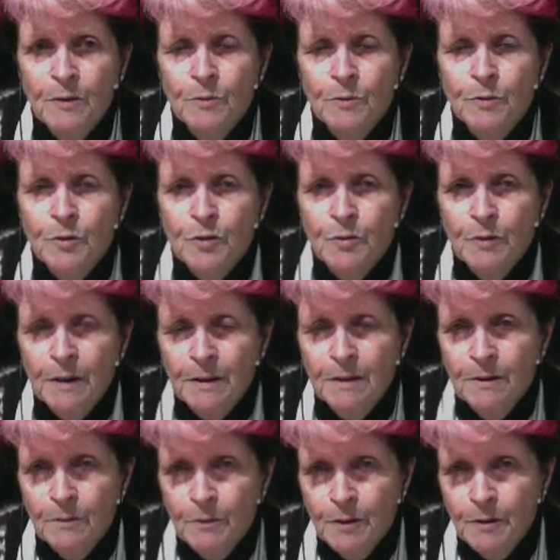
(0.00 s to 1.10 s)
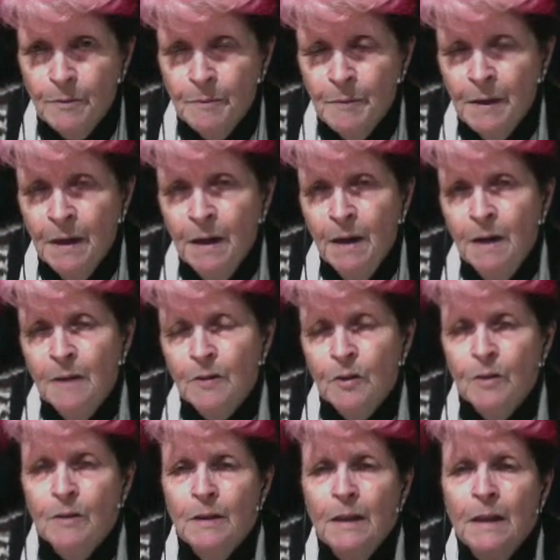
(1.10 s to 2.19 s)
would strengthen the rhythm.
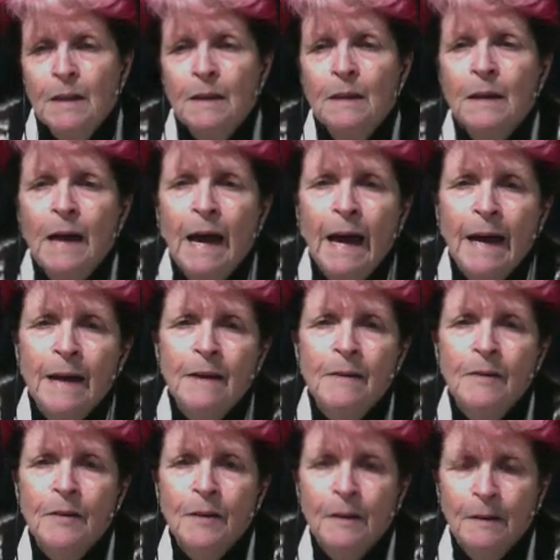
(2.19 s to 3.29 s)
So had the,